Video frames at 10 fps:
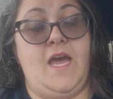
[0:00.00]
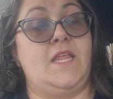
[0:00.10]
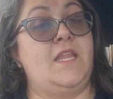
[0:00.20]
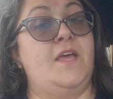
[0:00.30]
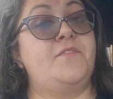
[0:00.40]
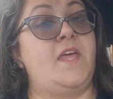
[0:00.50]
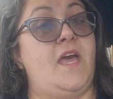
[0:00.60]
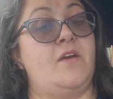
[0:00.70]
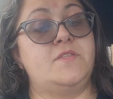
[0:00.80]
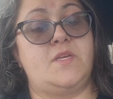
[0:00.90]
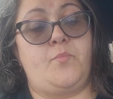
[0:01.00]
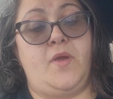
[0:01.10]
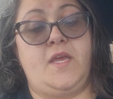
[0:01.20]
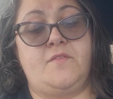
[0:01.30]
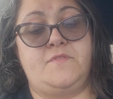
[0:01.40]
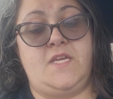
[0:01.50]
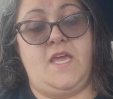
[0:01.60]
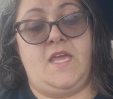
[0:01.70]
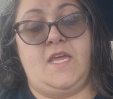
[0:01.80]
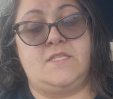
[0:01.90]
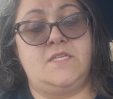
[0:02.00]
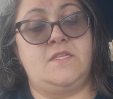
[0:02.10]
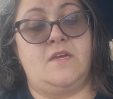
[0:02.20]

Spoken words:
I left the house at break of day, and did